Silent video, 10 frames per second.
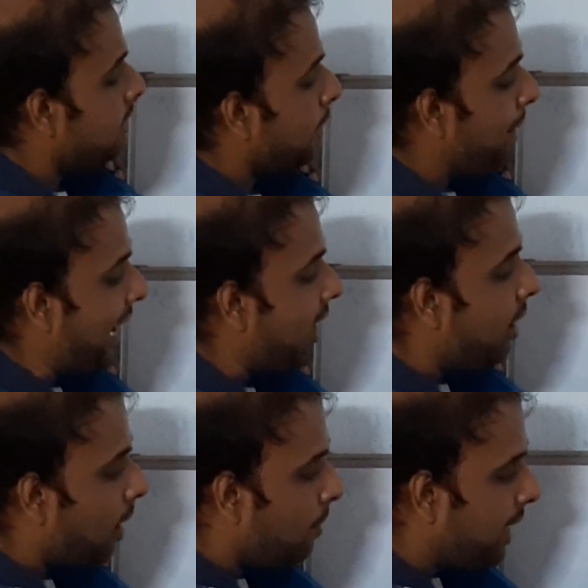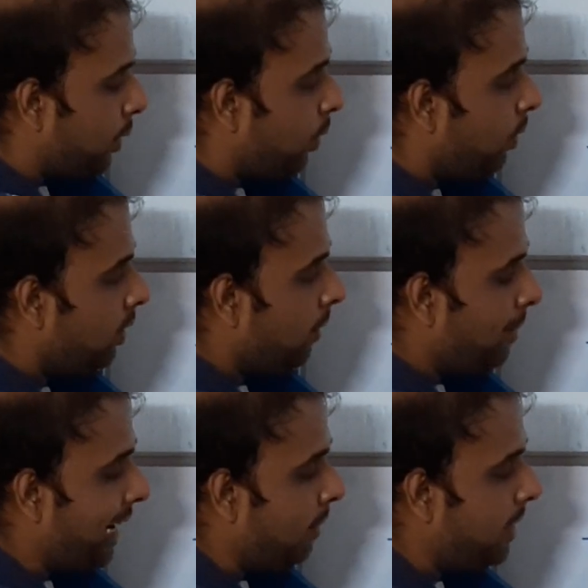
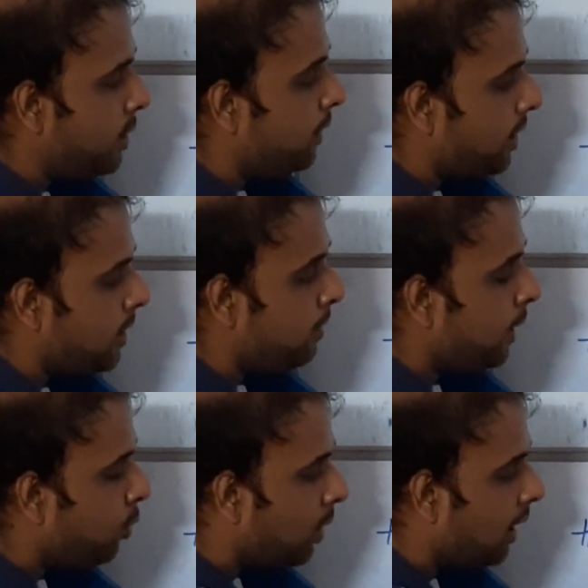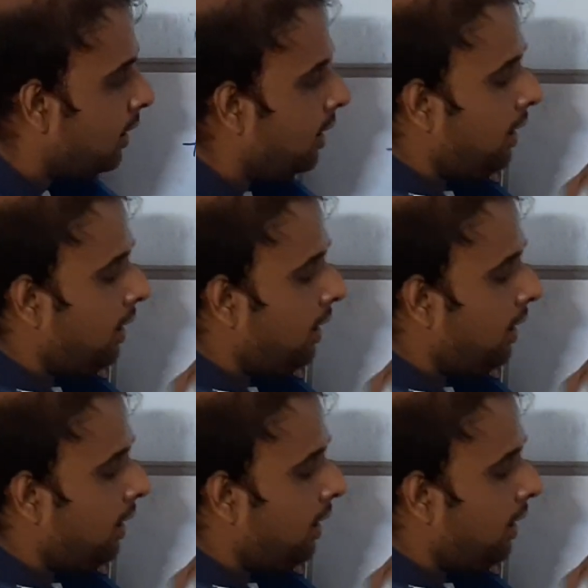Para means with respect to a